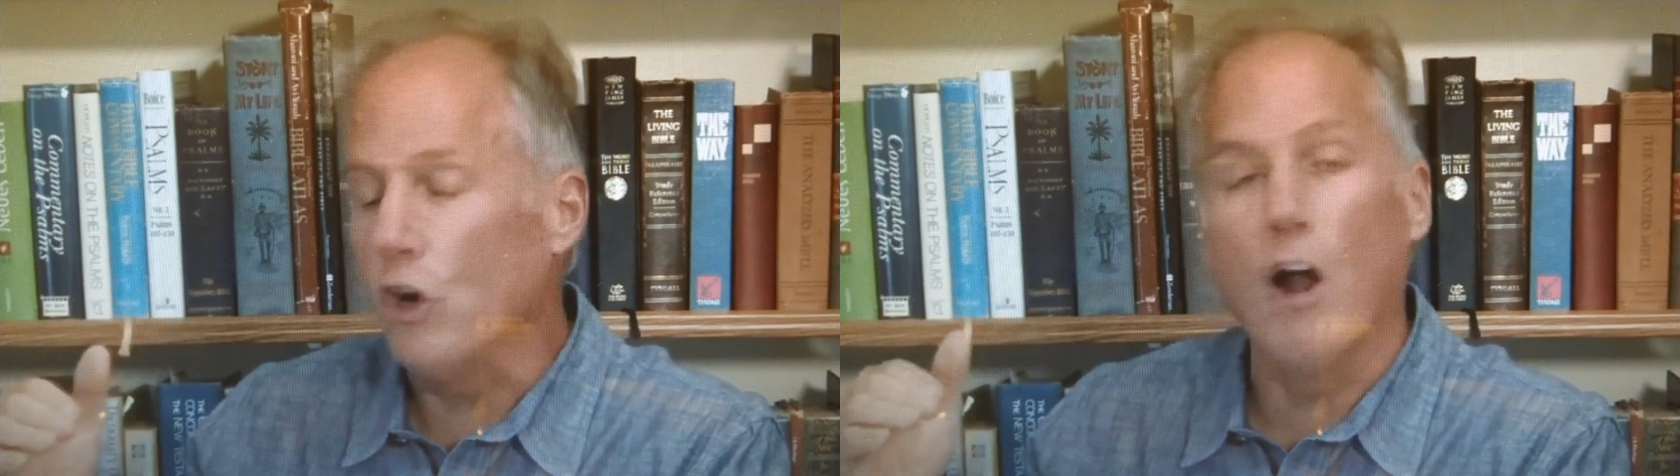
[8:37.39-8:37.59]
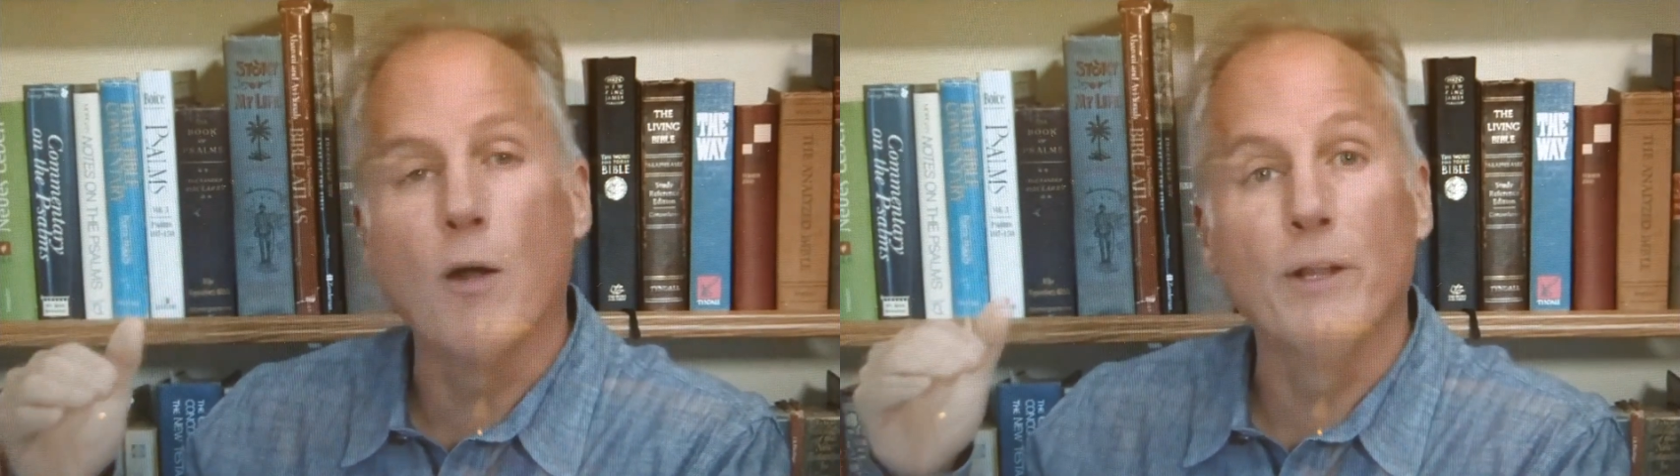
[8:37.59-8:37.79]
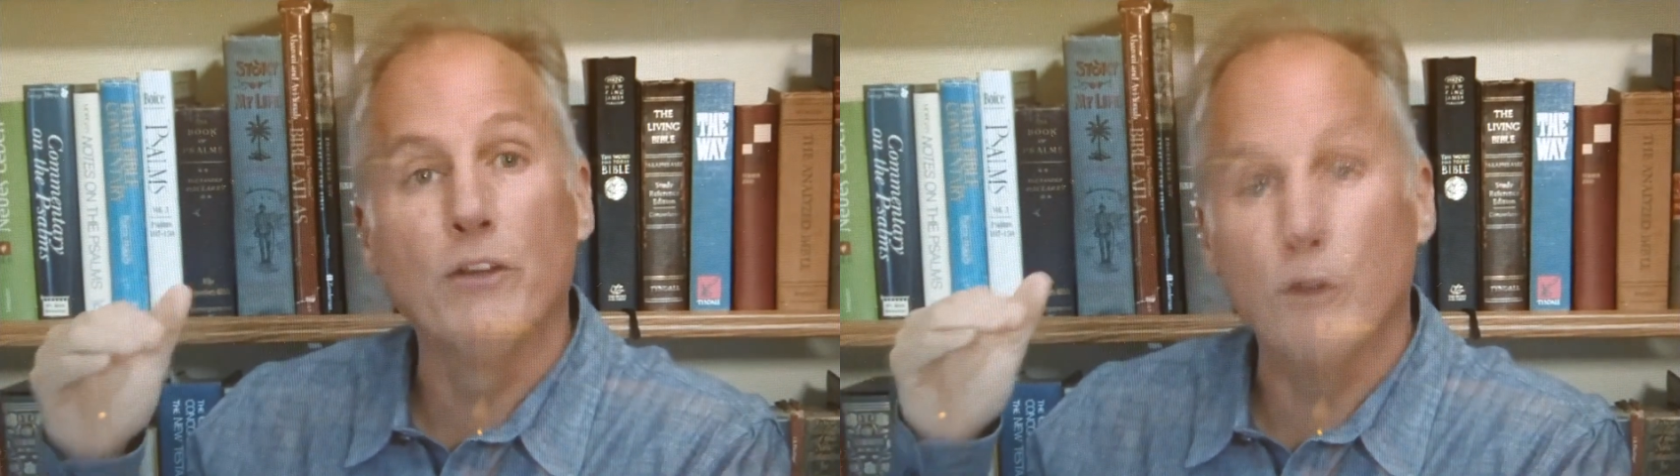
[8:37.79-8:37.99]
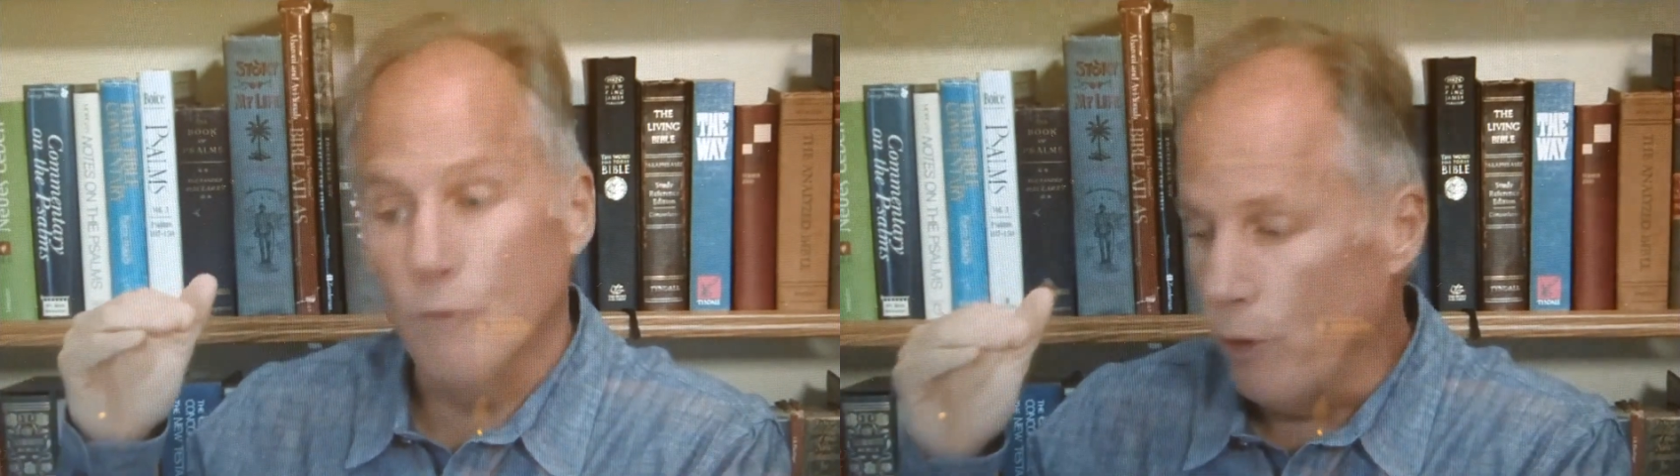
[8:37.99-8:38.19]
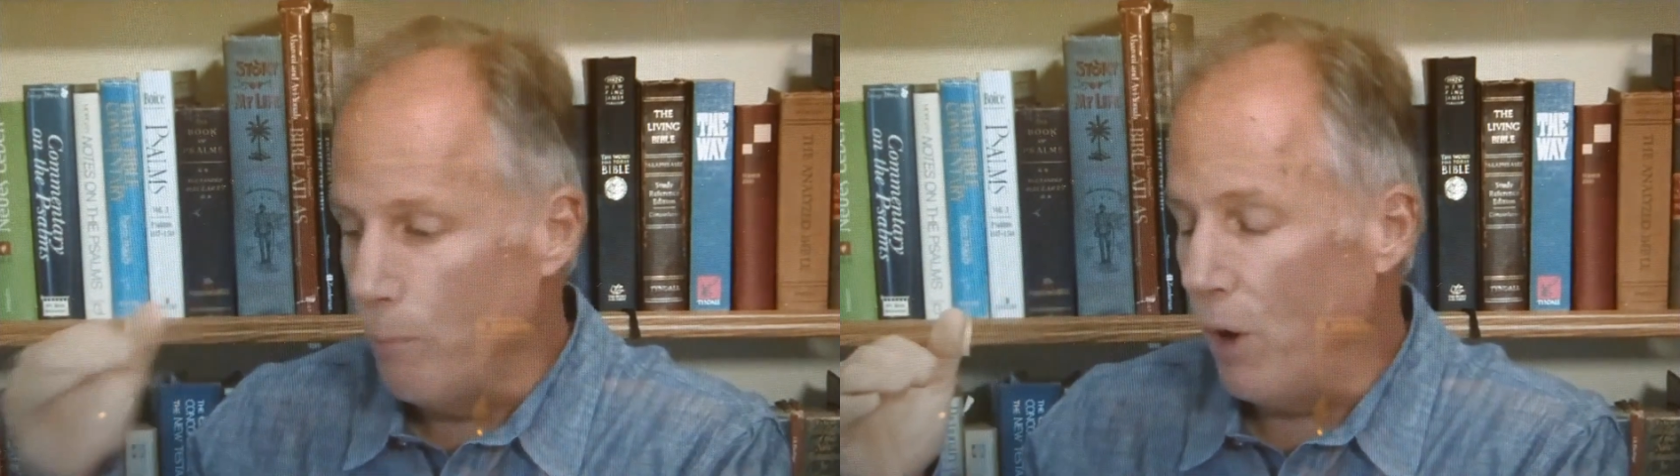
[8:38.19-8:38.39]
garments
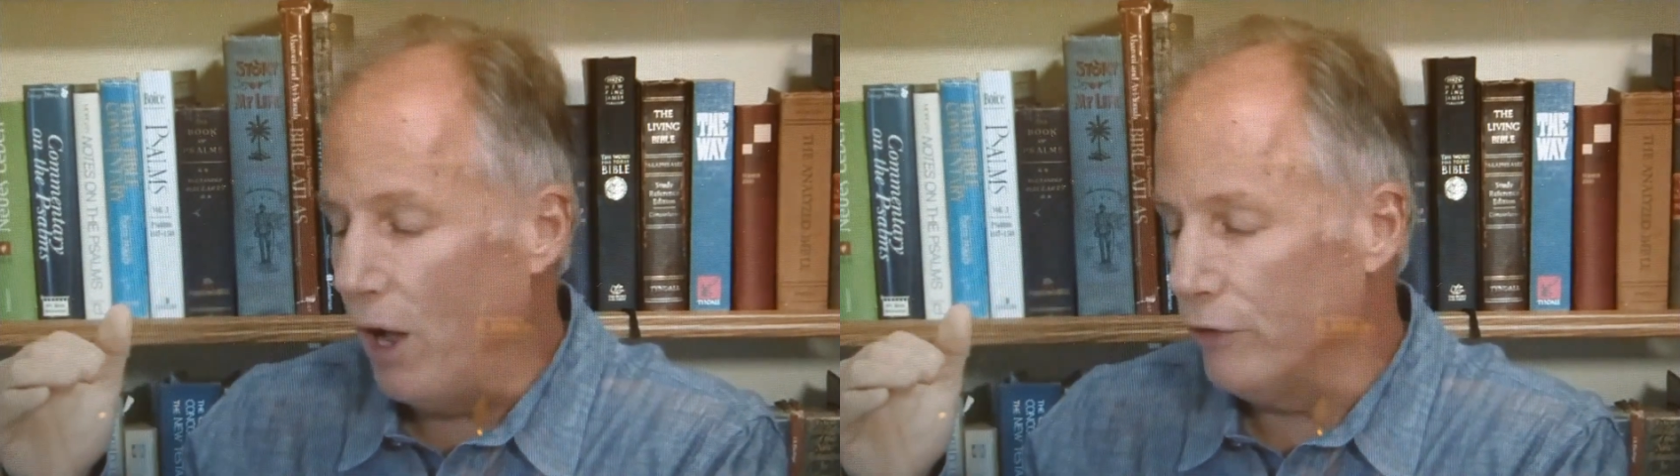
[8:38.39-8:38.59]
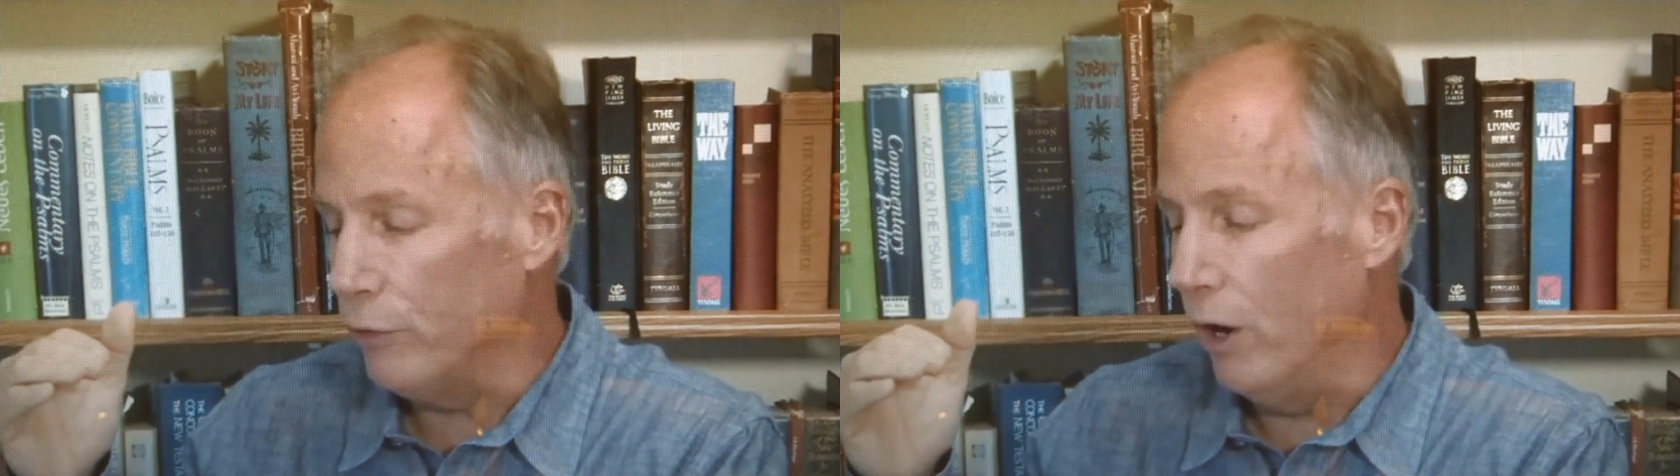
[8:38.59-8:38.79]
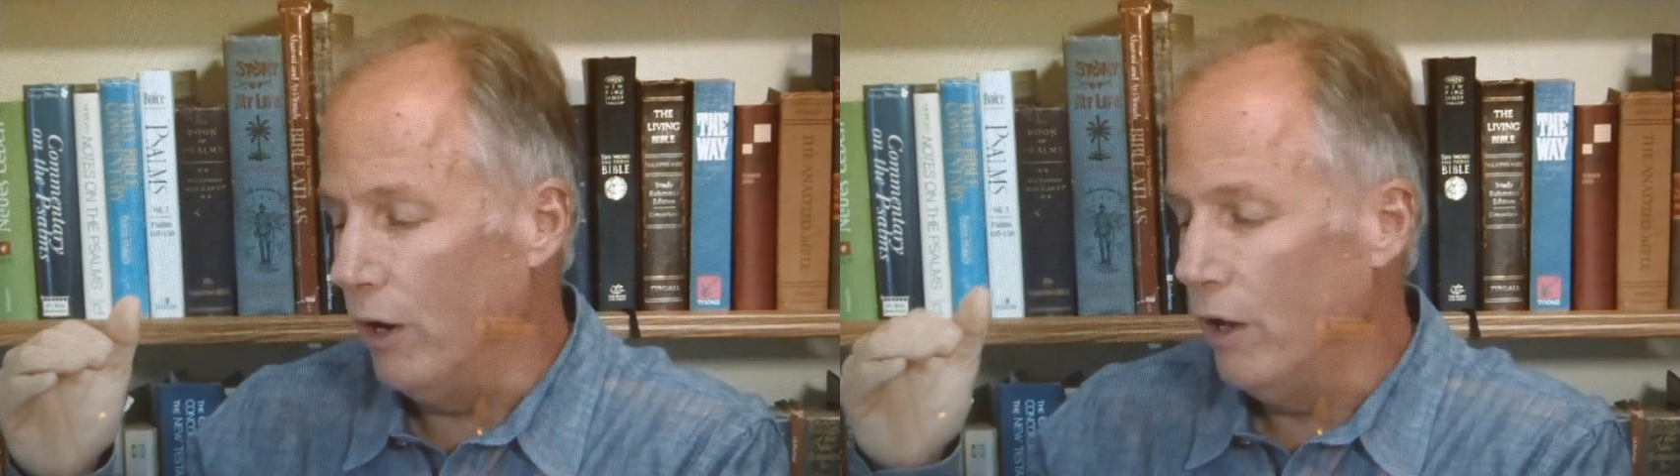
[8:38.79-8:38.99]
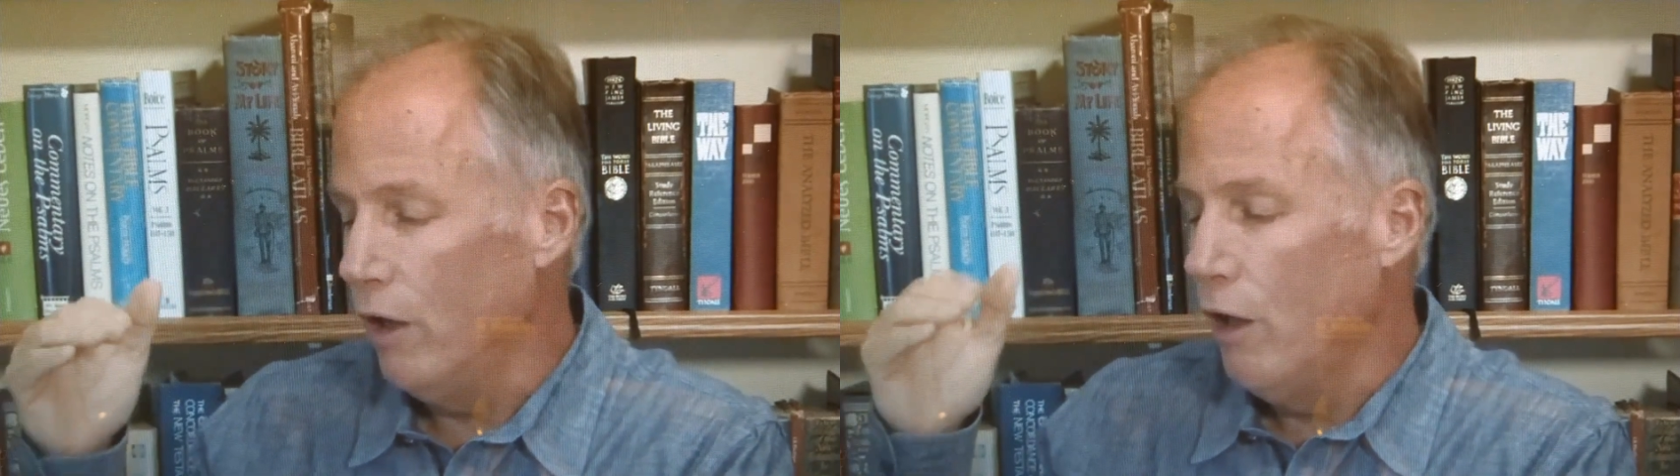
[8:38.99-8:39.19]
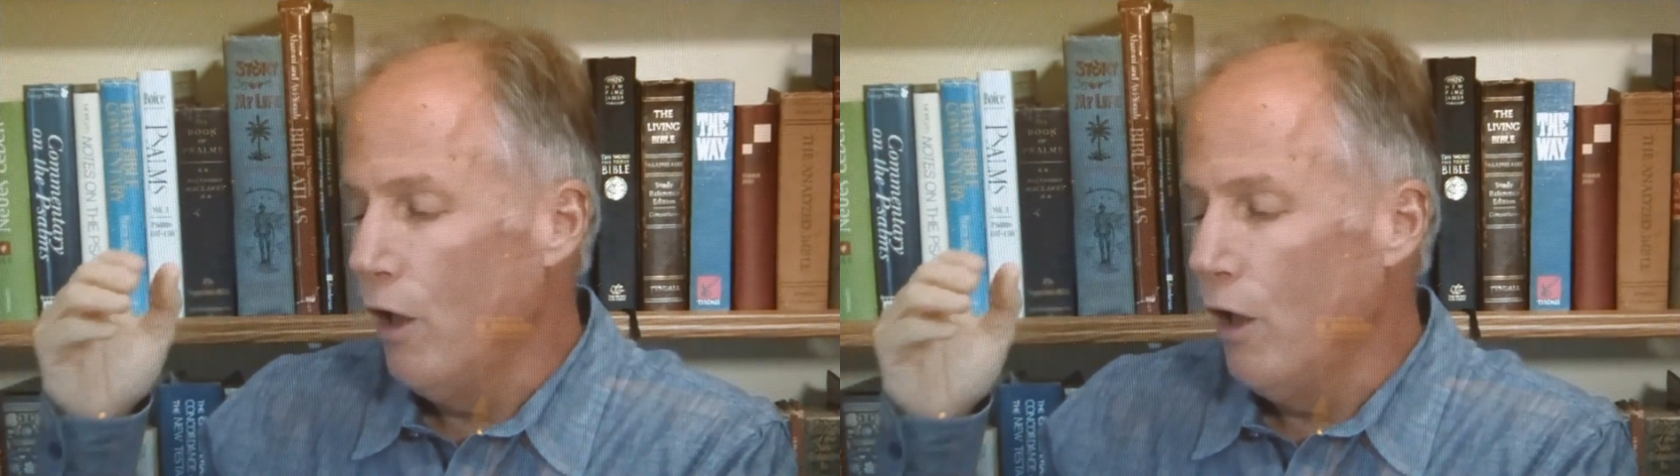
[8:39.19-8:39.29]
from Bozrah,